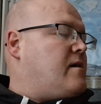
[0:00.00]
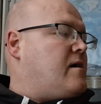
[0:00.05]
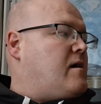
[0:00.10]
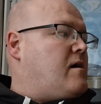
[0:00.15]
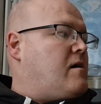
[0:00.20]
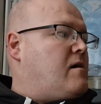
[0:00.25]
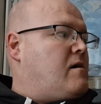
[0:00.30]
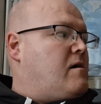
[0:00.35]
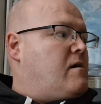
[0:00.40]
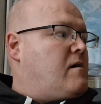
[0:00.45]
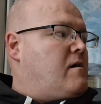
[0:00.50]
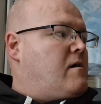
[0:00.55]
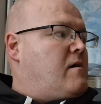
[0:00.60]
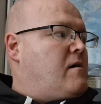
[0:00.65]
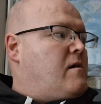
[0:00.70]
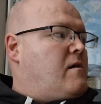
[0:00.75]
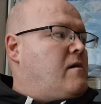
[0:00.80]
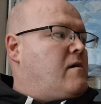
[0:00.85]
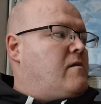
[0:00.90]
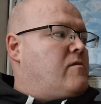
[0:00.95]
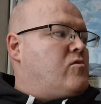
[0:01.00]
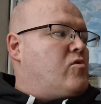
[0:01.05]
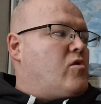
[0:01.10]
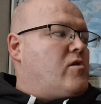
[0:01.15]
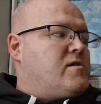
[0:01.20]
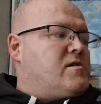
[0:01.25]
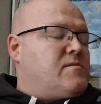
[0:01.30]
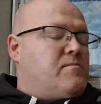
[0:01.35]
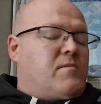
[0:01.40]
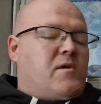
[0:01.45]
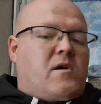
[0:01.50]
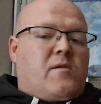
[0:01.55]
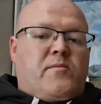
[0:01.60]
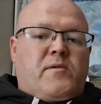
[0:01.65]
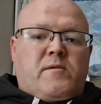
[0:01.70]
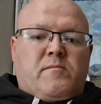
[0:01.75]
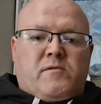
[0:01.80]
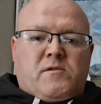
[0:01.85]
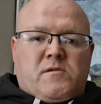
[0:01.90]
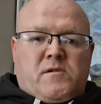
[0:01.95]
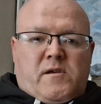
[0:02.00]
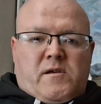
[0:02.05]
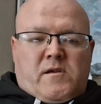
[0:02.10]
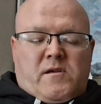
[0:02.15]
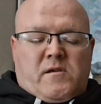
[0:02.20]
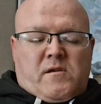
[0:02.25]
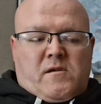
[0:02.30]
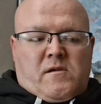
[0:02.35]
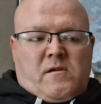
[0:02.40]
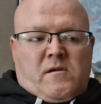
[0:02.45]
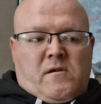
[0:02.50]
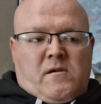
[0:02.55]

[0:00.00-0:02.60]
of noising me up. He was like,